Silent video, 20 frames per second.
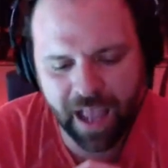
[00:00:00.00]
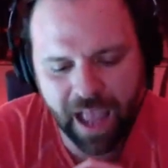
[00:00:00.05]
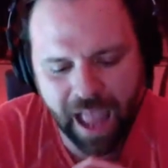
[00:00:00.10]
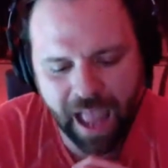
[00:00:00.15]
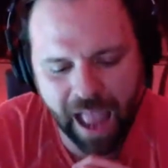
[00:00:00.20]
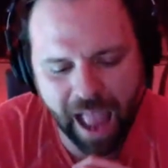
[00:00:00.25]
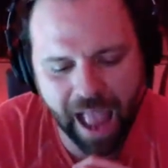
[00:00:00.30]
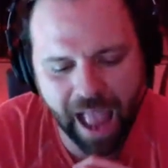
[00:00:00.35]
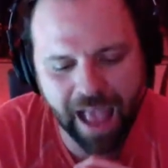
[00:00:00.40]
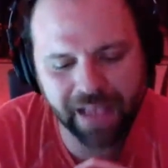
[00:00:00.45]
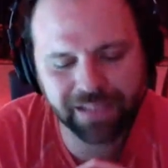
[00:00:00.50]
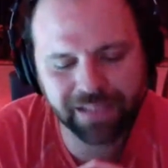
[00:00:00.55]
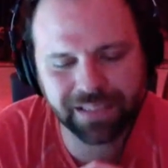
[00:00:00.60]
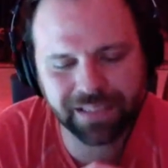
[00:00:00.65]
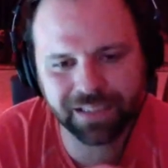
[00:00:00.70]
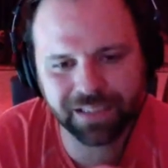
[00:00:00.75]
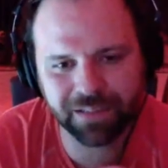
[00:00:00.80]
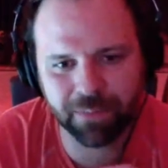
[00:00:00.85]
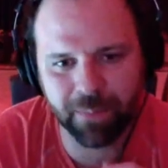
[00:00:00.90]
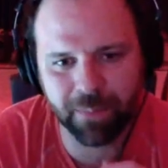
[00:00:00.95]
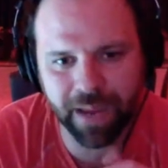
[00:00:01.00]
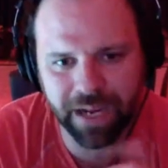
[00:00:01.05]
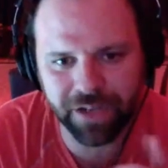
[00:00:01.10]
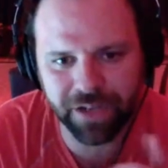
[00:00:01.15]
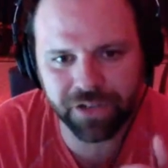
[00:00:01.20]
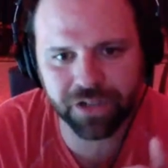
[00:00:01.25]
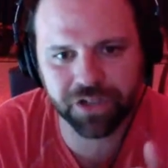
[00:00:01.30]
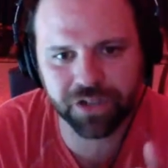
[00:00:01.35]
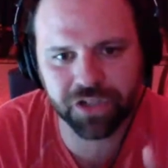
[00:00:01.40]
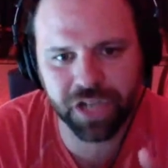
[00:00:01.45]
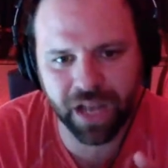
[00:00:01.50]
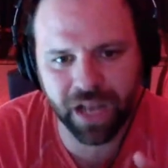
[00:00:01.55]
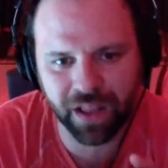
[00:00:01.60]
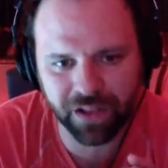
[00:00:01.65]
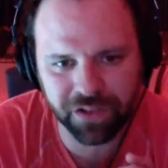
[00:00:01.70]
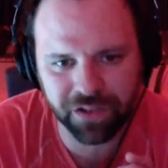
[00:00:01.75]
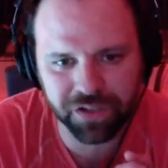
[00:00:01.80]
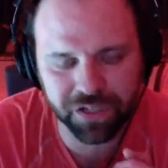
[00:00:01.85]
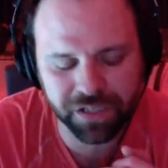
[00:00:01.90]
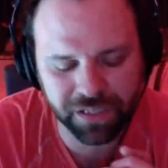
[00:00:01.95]
has its major
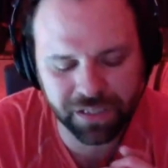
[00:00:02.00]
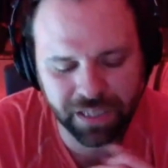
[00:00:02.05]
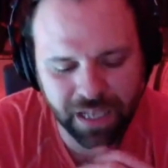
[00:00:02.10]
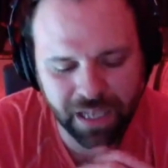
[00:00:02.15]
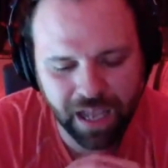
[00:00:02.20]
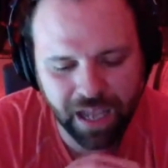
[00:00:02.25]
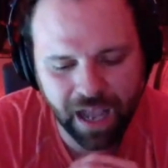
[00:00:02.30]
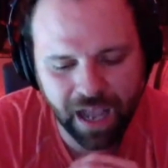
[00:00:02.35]
challenges.